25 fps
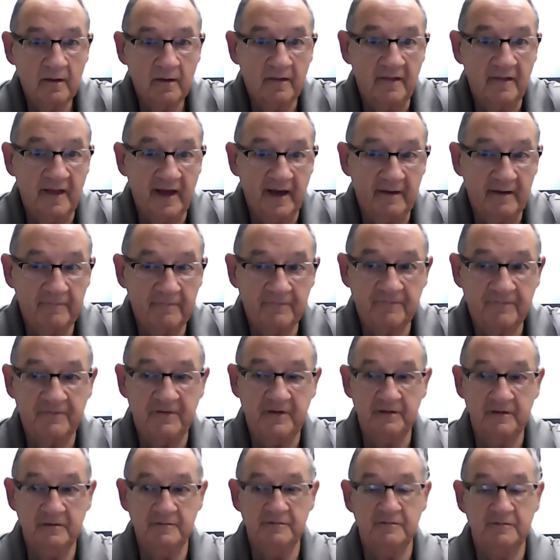That
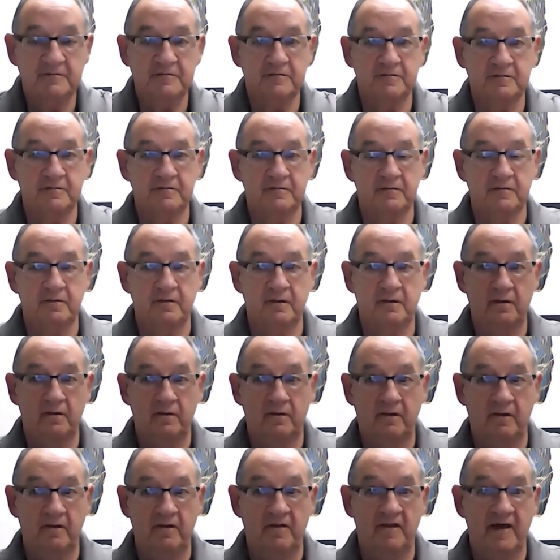feeds
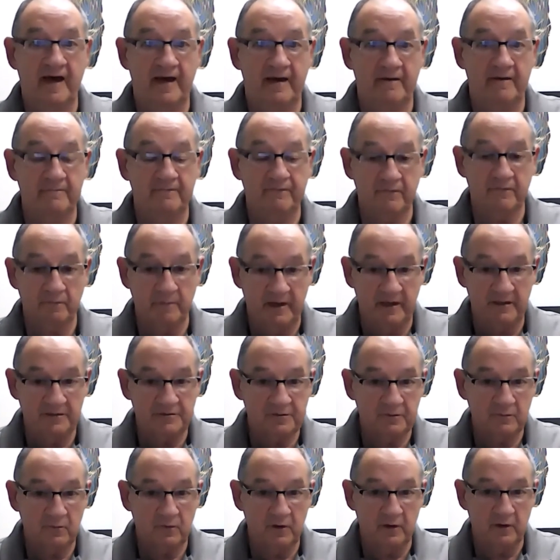that
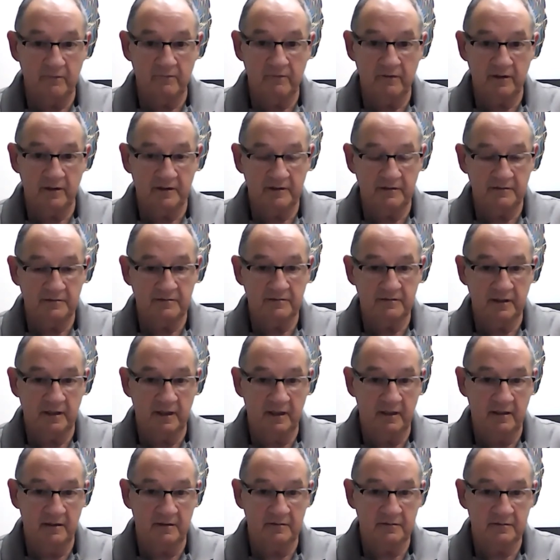information, whatever it is,
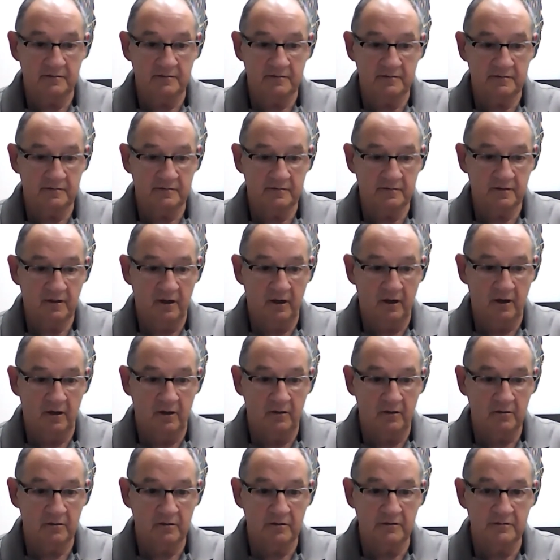and it's
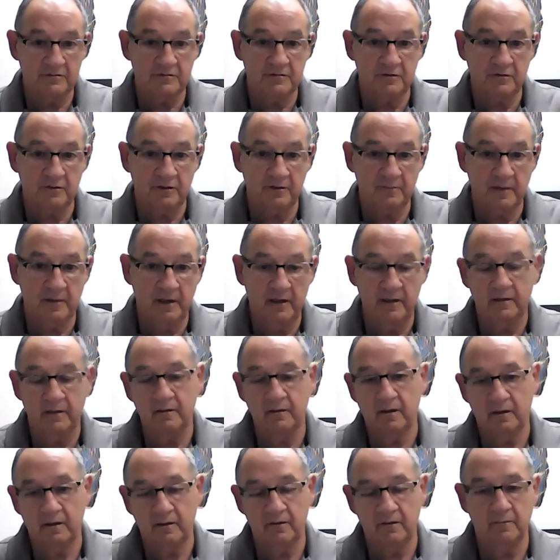all concerning I
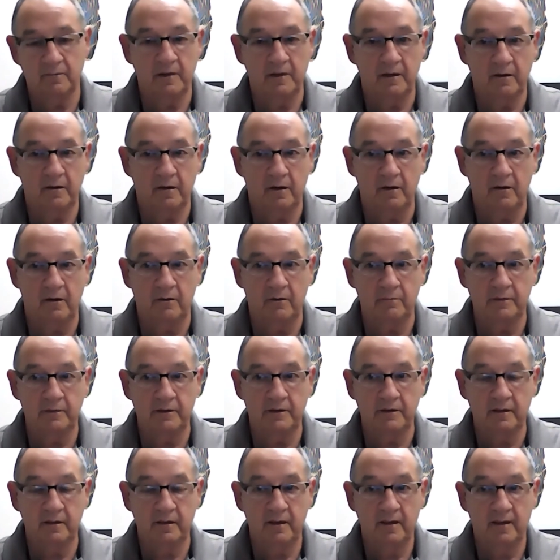don't know about all,
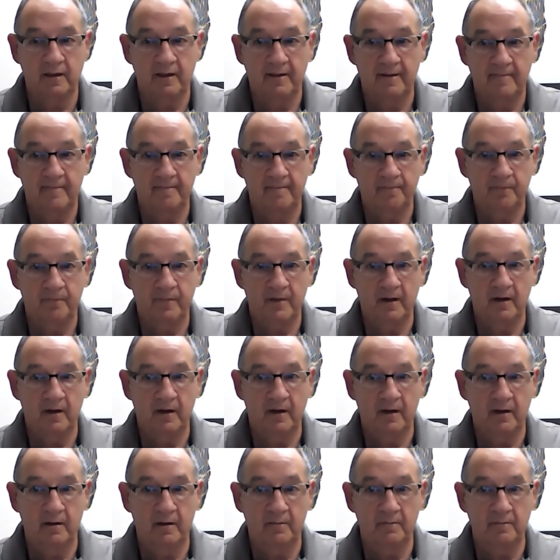but
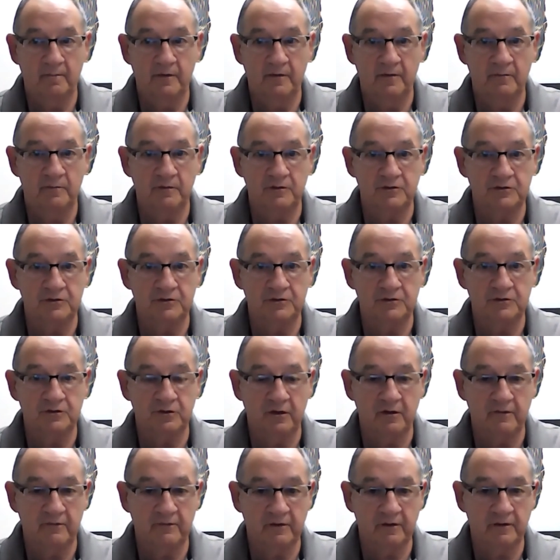the
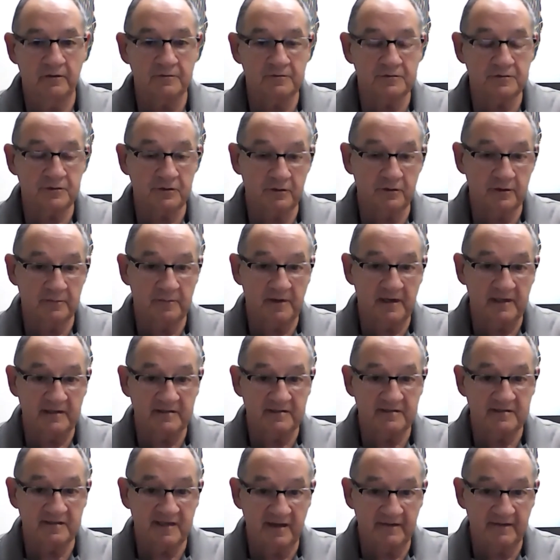majority of it concerning my
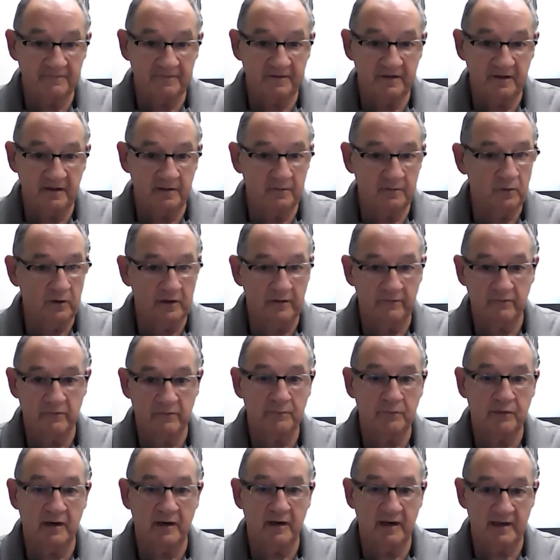safety in whatever
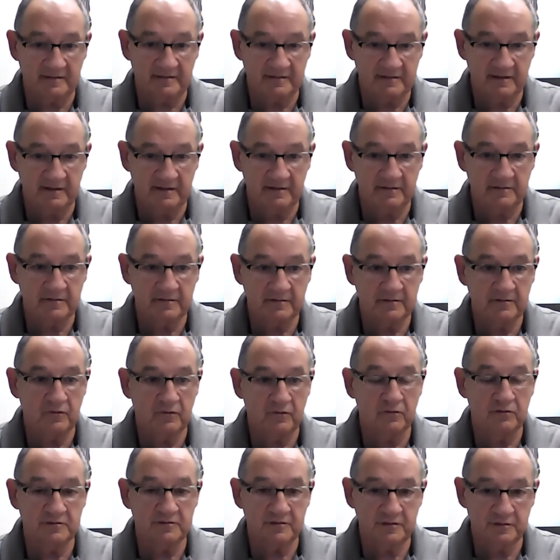process
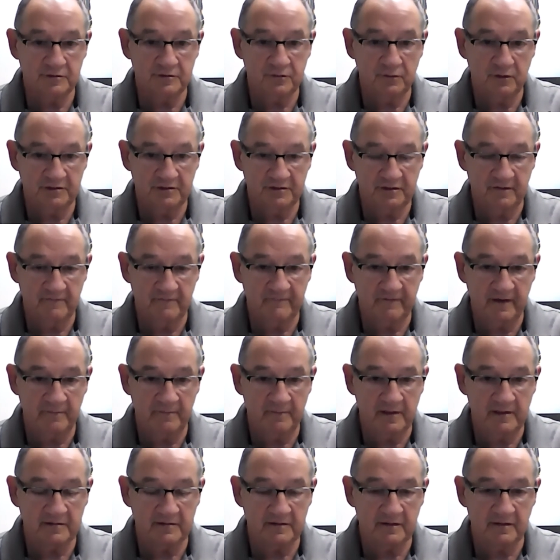or situation I find
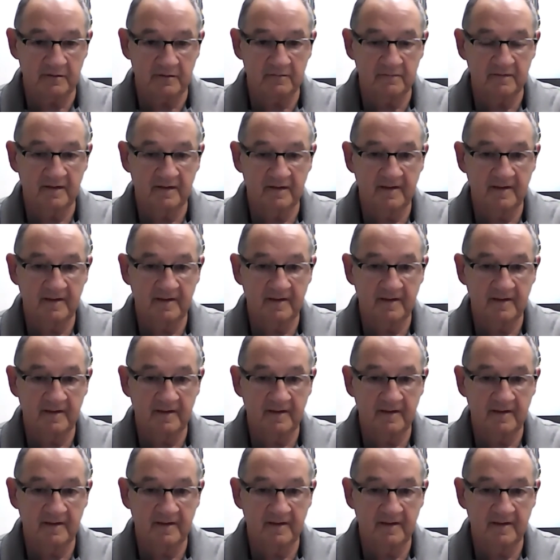myself.